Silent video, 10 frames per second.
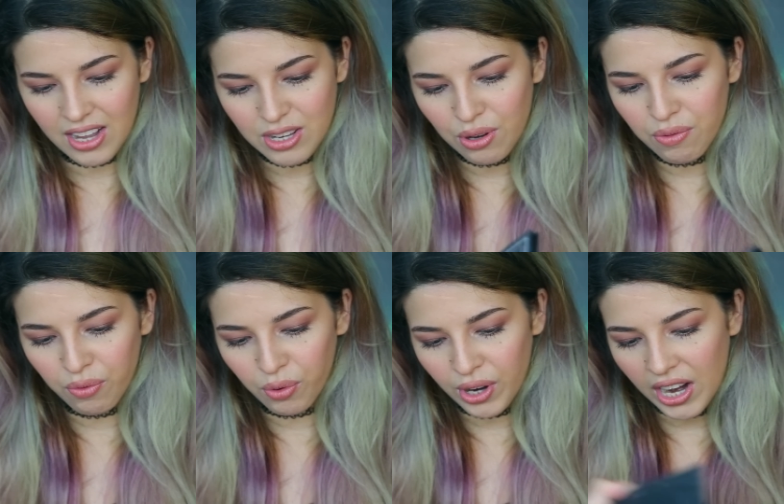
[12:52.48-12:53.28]
This one for
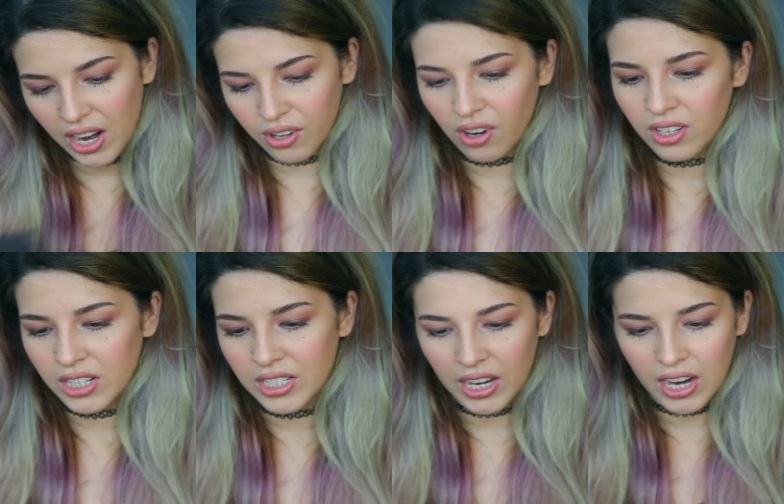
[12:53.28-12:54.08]

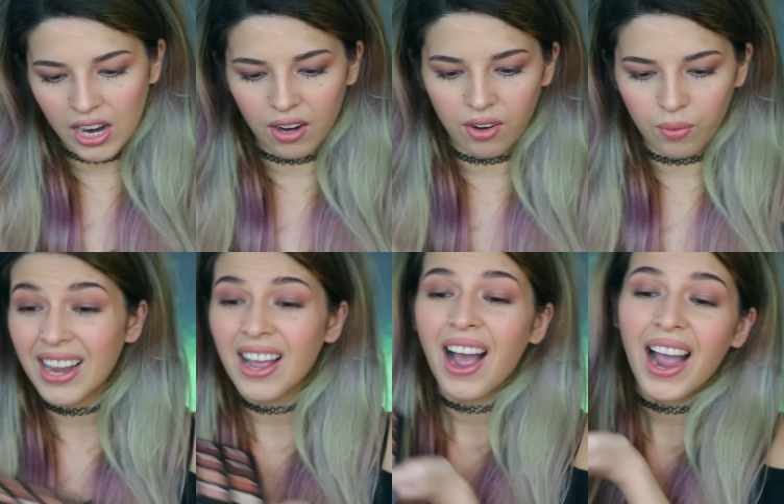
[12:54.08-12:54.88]
$48, I
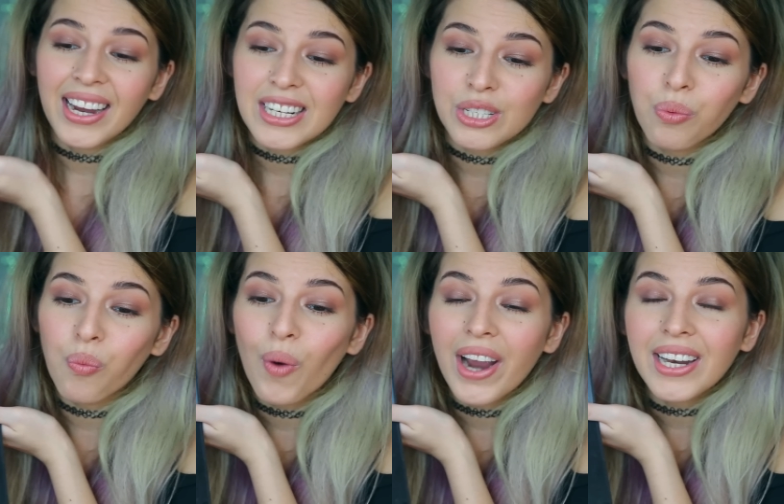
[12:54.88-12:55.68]
get
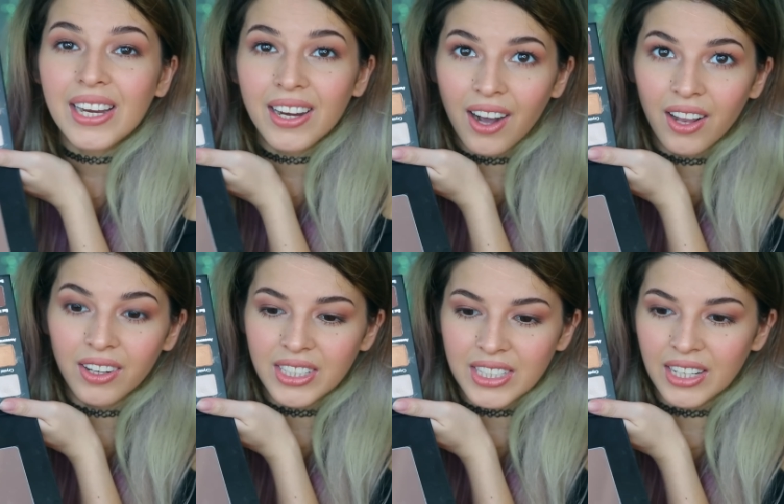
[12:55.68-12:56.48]
20
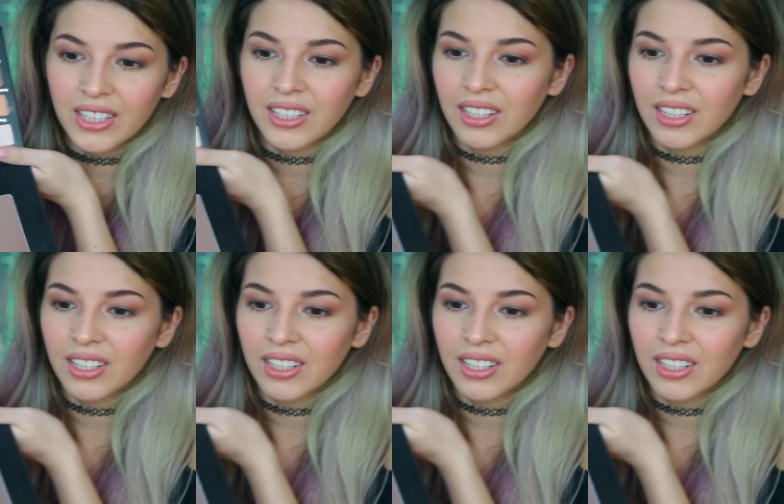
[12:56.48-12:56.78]
colors here.